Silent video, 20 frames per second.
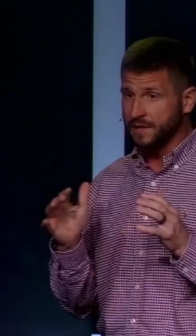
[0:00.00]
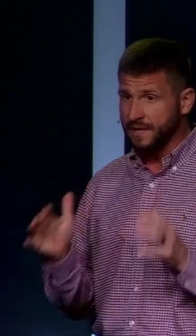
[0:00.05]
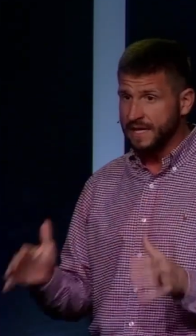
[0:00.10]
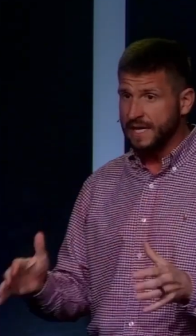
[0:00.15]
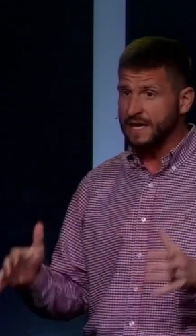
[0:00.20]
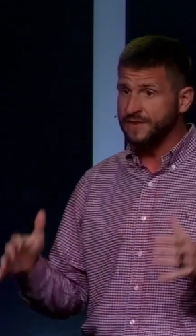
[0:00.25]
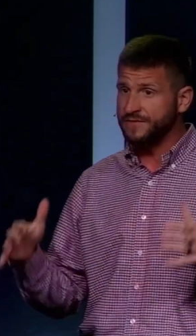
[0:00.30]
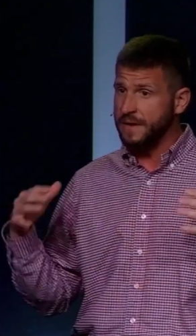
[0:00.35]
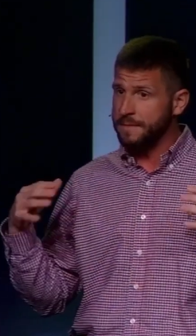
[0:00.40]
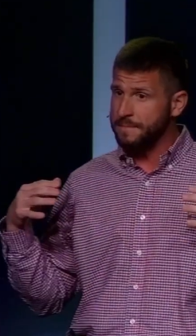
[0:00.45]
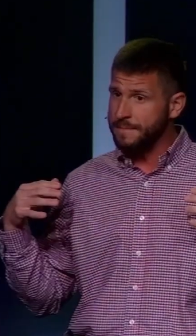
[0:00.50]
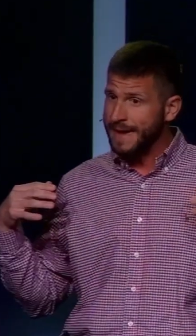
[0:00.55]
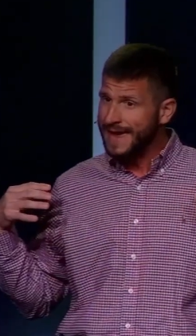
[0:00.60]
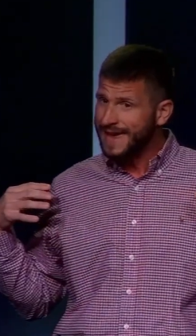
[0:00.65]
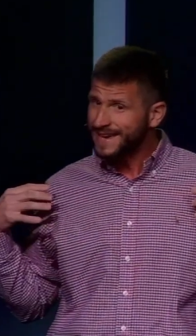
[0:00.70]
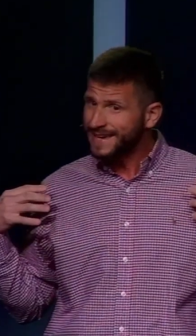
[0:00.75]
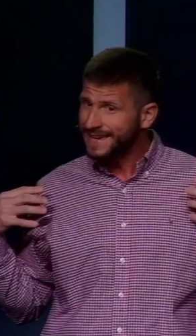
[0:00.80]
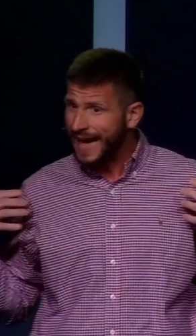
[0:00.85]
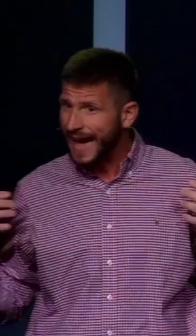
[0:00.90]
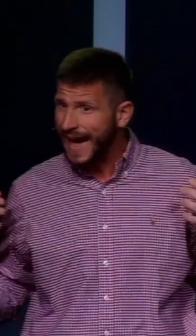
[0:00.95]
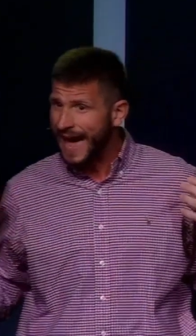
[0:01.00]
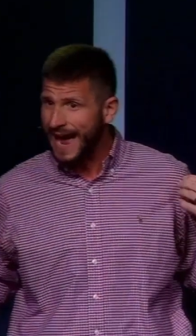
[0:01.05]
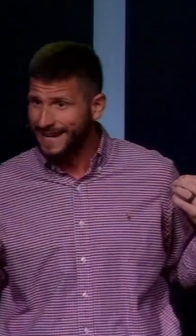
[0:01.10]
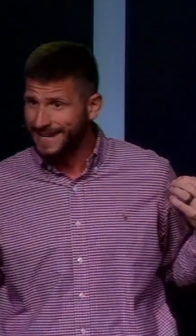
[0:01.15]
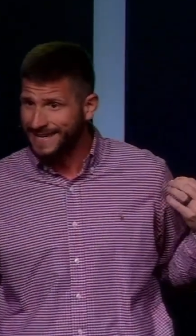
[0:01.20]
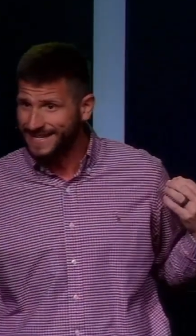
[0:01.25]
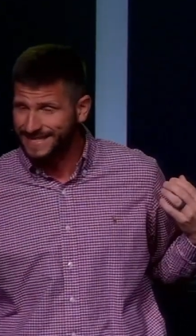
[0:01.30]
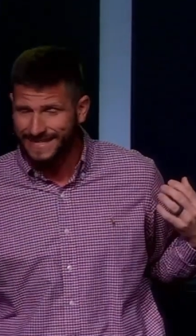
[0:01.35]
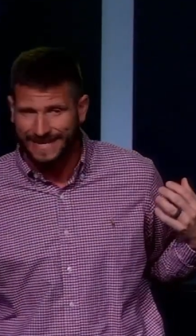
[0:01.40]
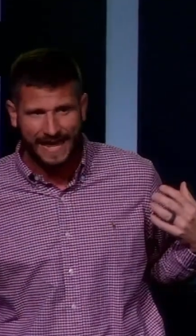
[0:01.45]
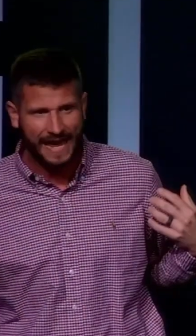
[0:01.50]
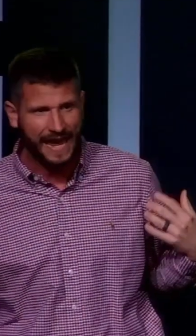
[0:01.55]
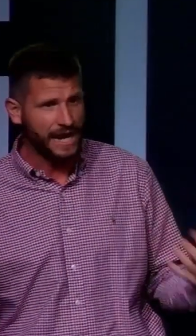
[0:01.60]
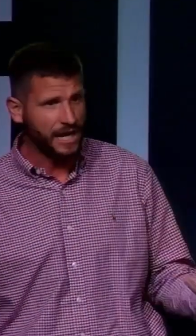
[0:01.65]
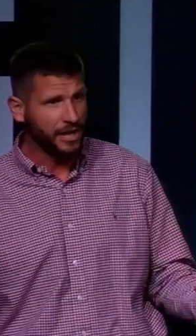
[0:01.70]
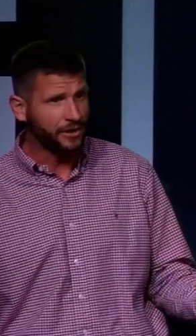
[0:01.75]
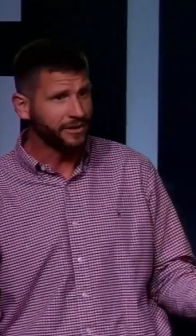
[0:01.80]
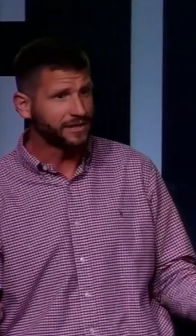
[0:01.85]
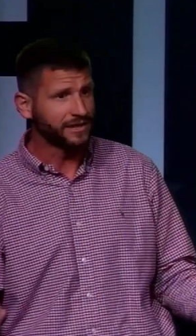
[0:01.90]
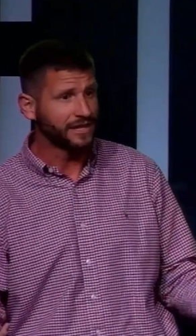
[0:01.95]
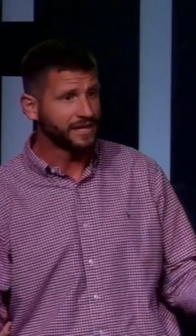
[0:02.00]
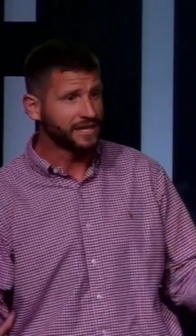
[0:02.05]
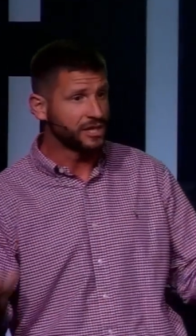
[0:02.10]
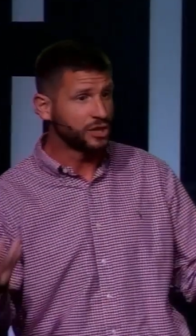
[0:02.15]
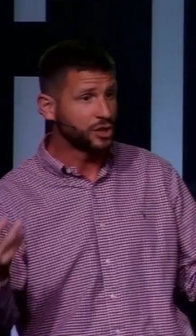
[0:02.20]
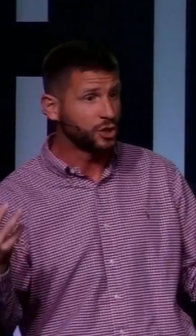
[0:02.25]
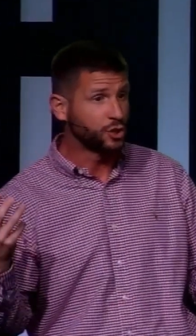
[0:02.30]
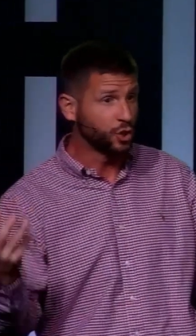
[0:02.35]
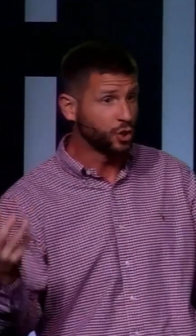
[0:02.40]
believe that mankind is inherently